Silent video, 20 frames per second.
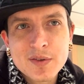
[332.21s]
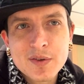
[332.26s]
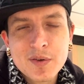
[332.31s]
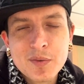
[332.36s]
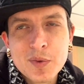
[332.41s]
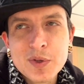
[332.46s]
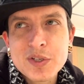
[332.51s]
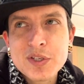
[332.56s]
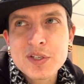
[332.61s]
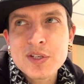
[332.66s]

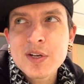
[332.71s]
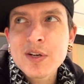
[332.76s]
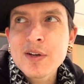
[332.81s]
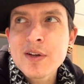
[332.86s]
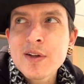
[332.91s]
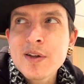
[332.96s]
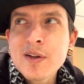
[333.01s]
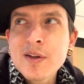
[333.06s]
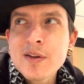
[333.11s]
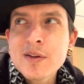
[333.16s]
Which
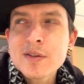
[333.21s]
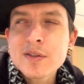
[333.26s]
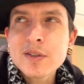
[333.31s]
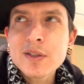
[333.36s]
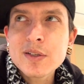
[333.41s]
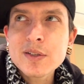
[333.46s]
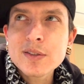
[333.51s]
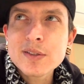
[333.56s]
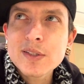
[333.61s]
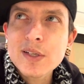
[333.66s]

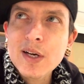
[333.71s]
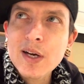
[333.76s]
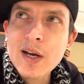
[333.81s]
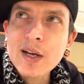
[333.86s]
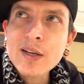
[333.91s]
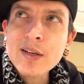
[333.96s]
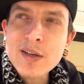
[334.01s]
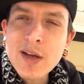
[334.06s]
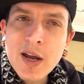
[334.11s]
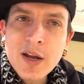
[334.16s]
I
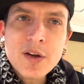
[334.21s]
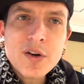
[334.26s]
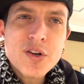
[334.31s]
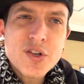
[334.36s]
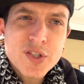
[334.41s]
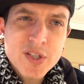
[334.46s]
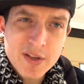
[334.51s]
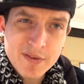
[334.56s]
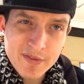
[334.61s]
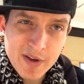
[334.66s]
could I can
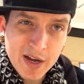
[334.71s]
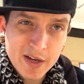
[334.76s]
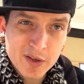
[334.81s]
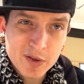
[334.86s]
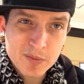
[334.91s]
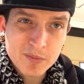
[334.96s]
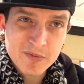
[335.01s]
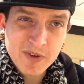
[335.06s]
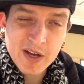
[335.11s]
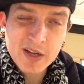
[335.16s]
understand
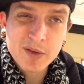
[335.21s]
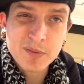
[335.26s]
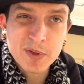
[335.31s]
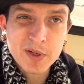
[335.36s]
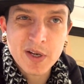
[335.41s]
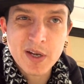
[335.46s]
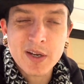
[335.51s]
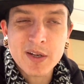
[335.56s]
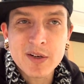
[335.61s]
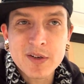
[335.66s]
vacuum
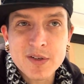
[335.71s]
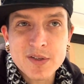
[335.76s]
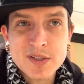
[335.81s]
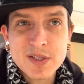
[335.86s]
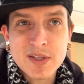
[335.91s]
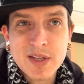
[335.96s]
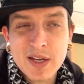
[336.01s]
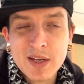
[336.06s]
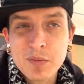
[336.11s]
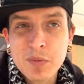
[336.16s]
vacuuming. I can
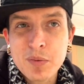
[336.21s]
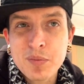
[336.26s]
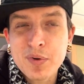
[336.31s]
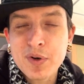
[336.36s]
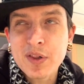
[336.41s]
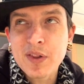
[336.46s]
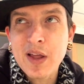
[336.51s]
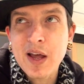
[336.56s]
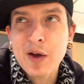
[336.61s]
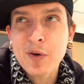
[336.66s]
understand that can be
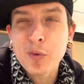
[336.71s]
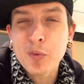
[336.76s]
pretty loud.